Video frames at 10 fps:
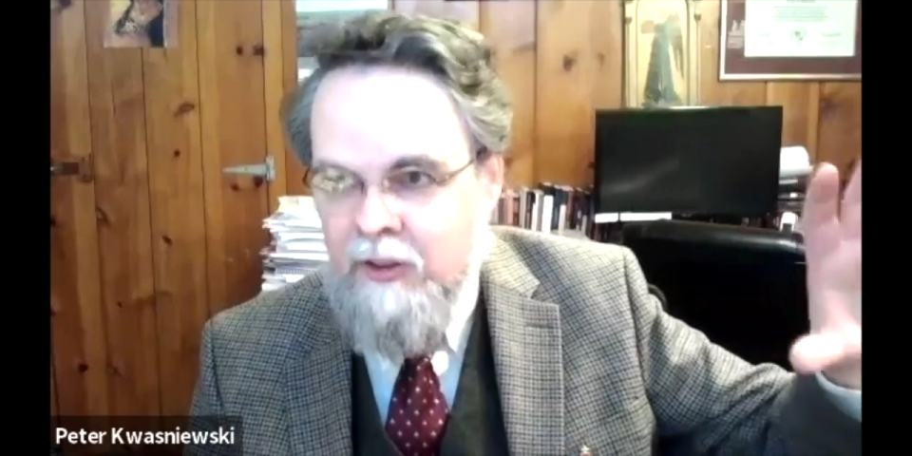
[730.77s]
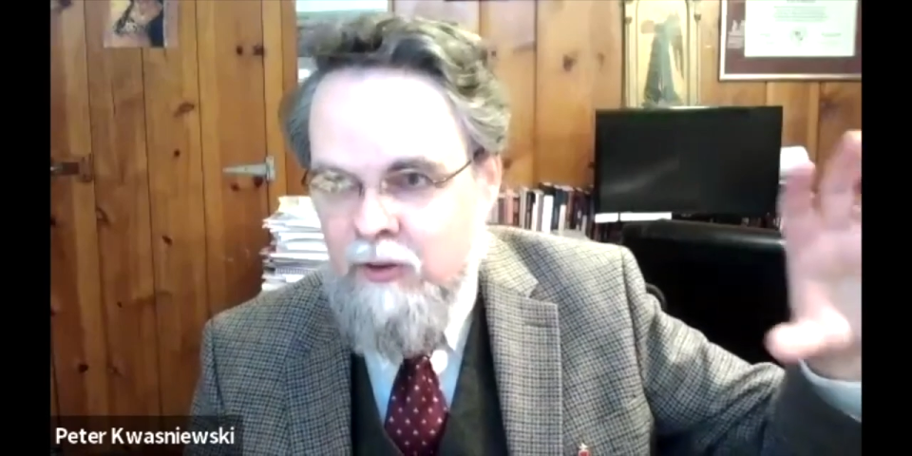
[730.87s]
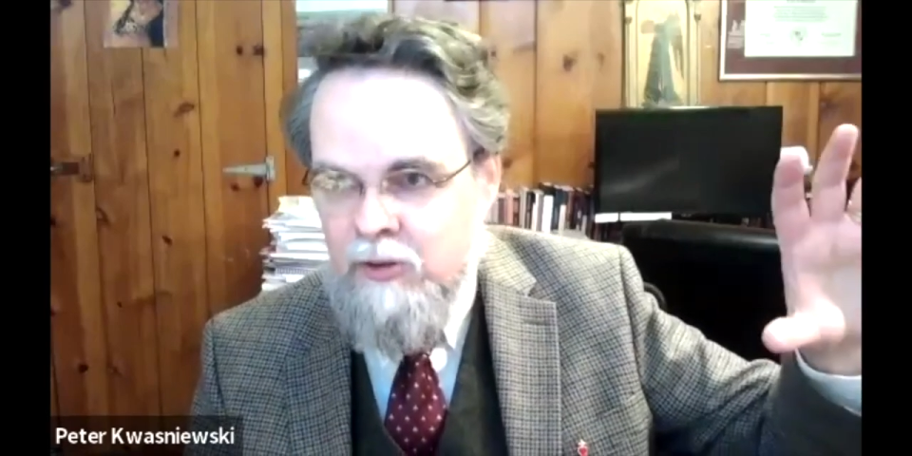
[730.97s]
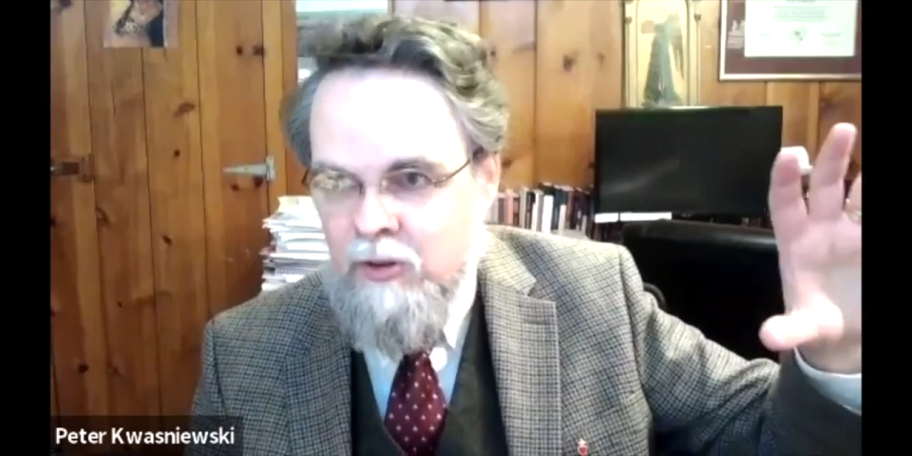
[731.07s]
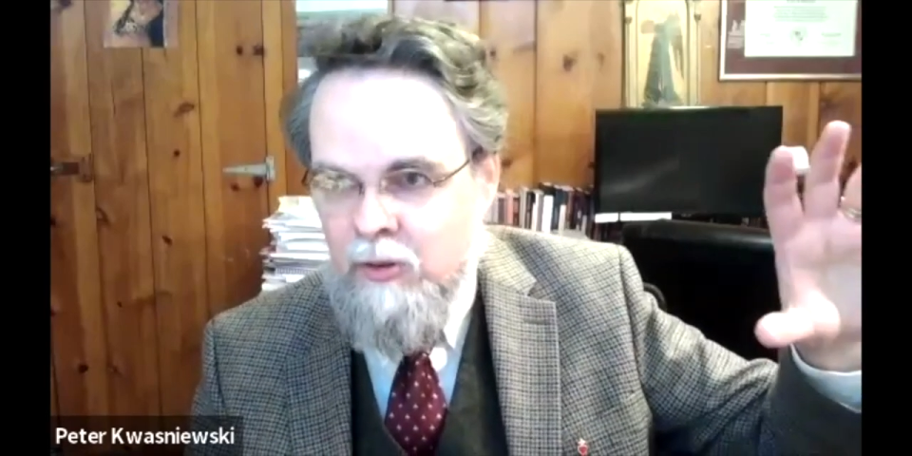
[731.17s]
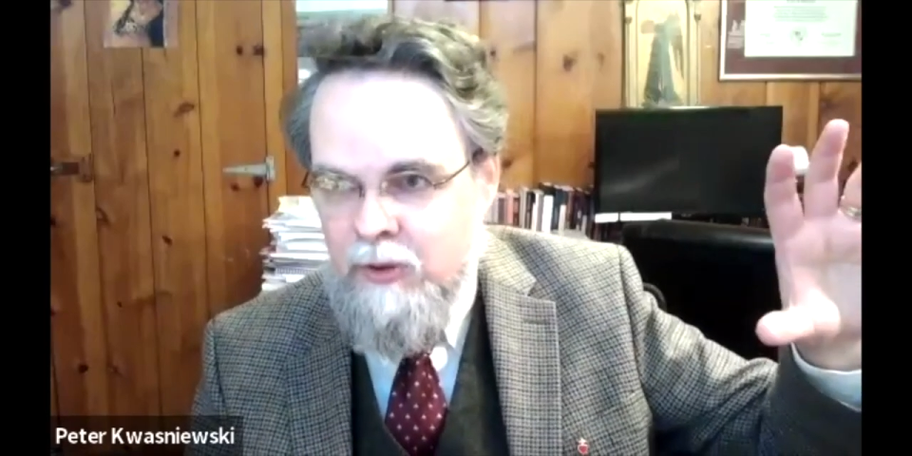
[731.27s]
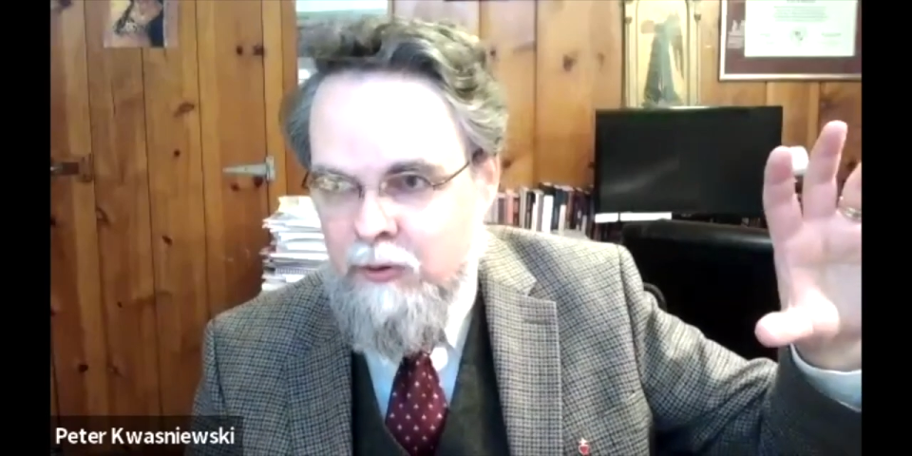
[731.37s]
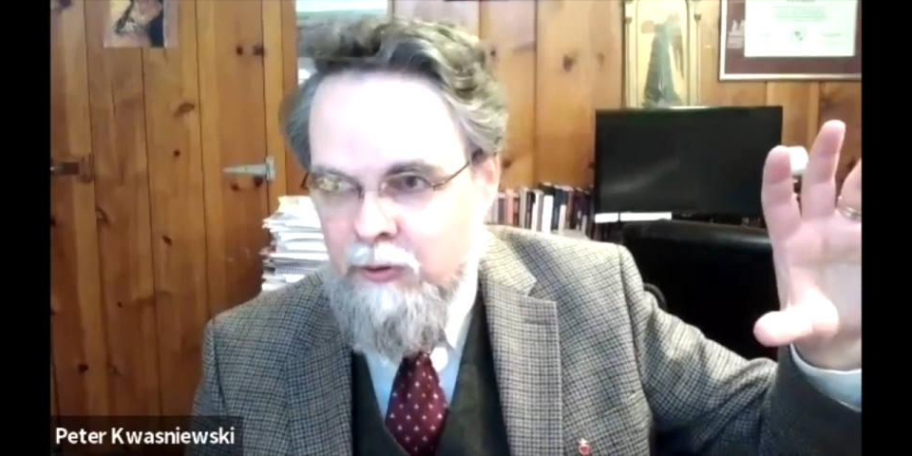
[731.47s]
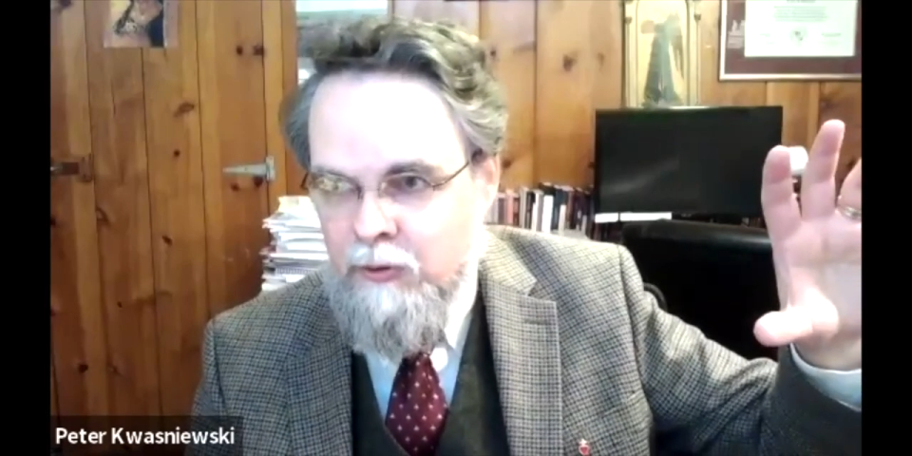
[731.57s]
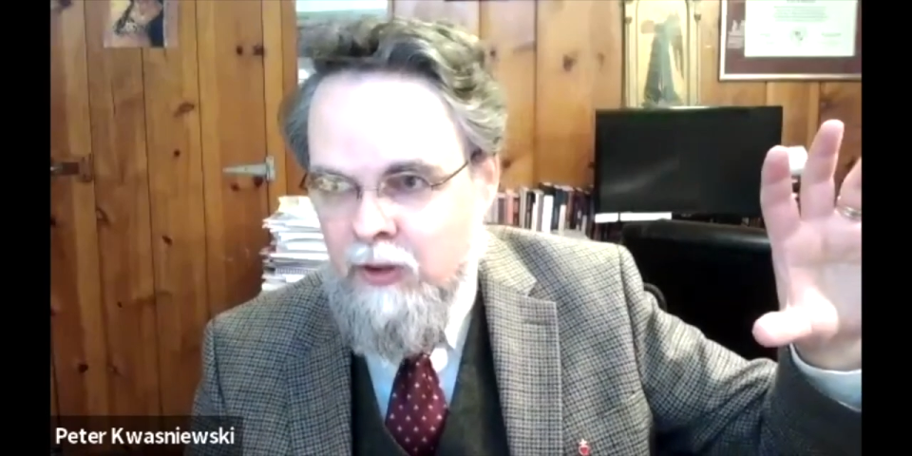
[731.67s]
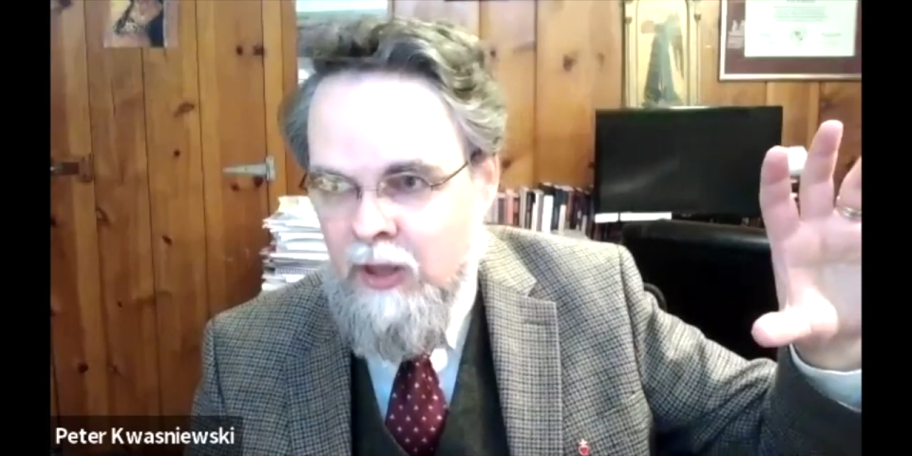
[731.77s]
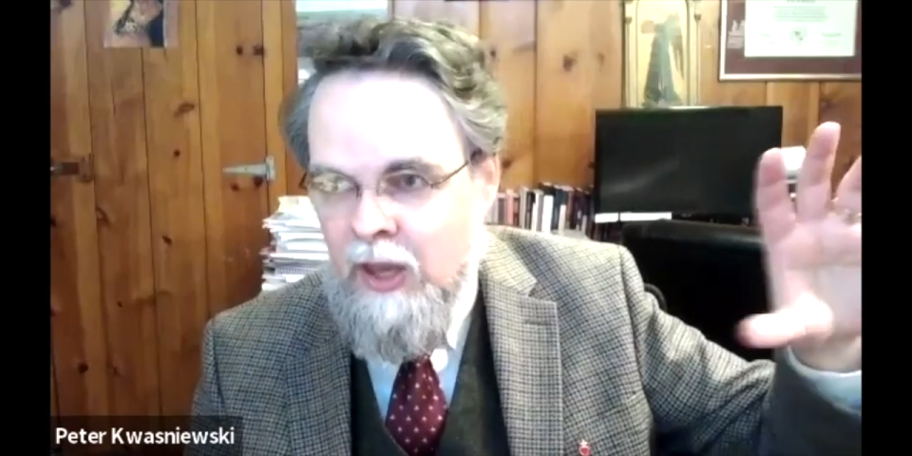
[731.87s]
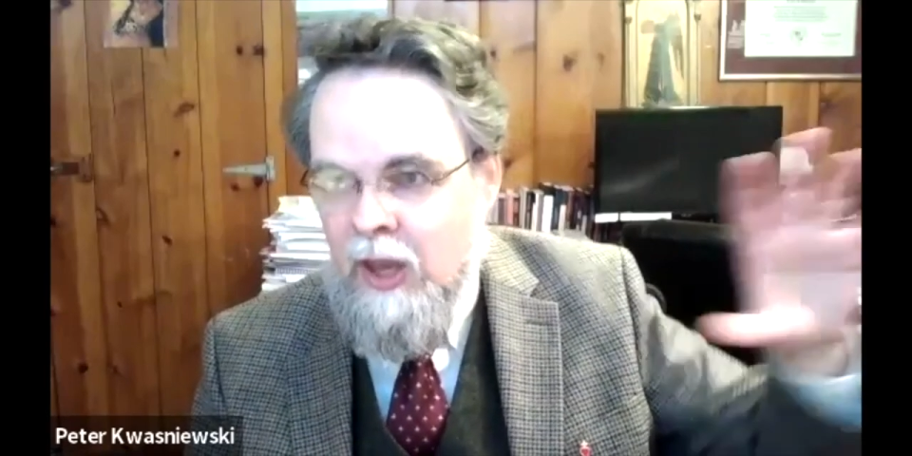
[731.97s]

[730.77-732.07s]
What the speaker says: liturgical abuse,